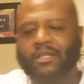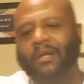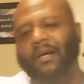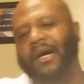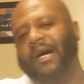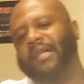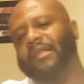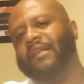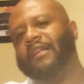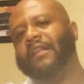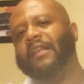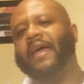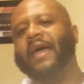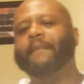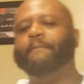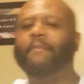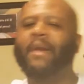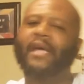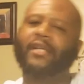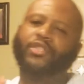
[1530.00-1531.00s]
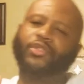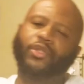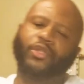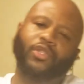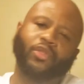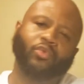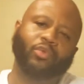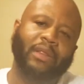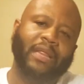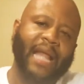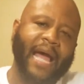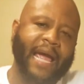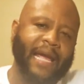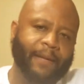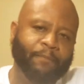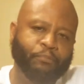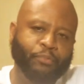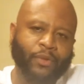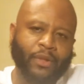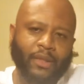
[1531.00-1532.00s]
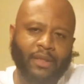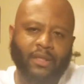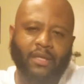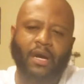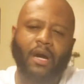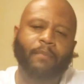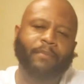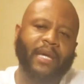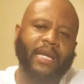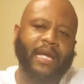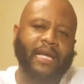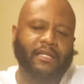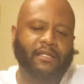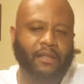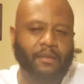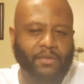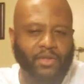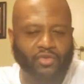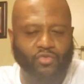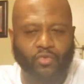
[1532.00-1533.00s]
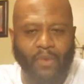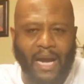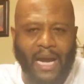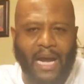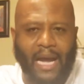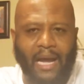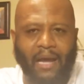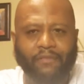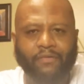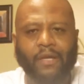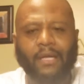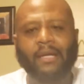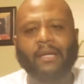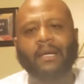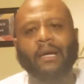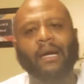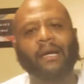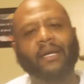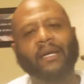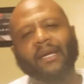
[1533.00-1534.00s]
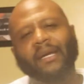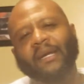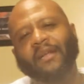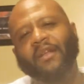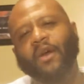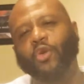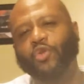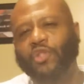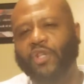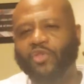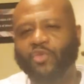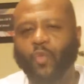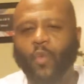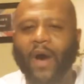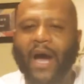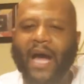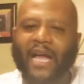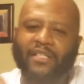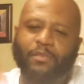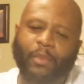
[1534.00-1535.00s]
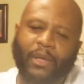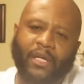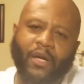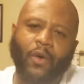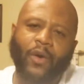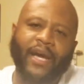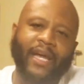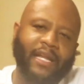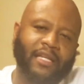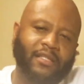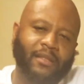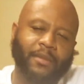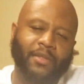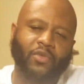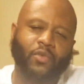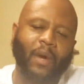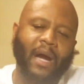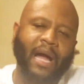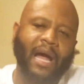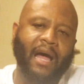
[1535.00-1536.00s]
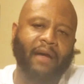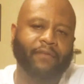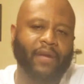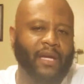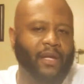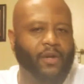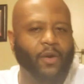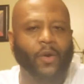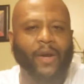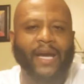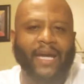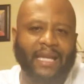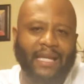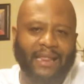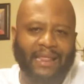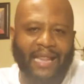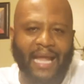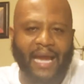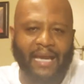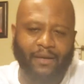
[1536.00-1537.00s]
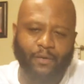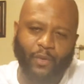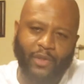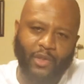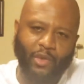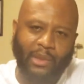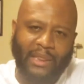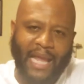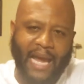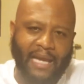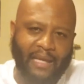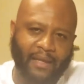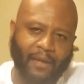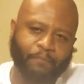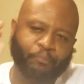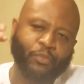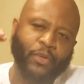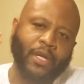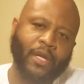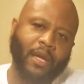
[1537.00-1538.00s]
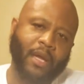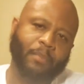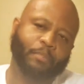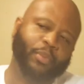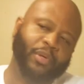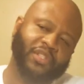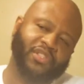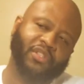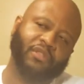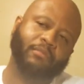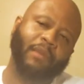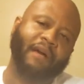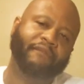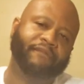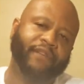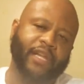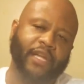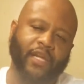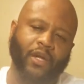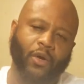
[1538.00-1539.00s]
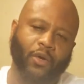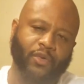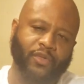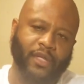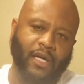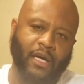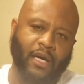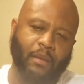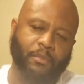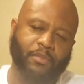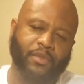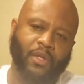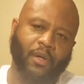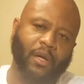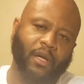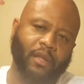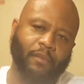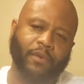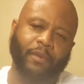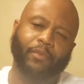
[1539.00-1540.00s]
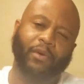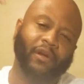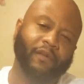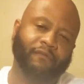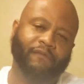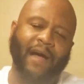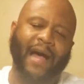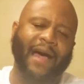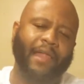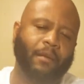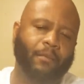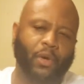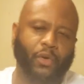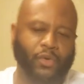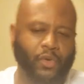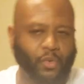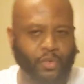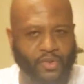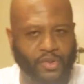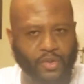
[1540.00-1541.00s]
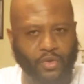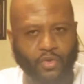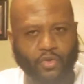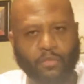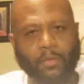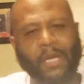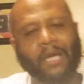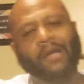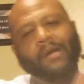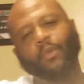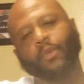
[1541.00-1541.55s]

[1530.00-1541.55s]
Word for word: So other than that, make sure you like, comment, and subscribe. Again, don't just watch, but go ahead and subscribe and go ahead and like. When you like it, it pushes my videos up so other people can find them on YouTube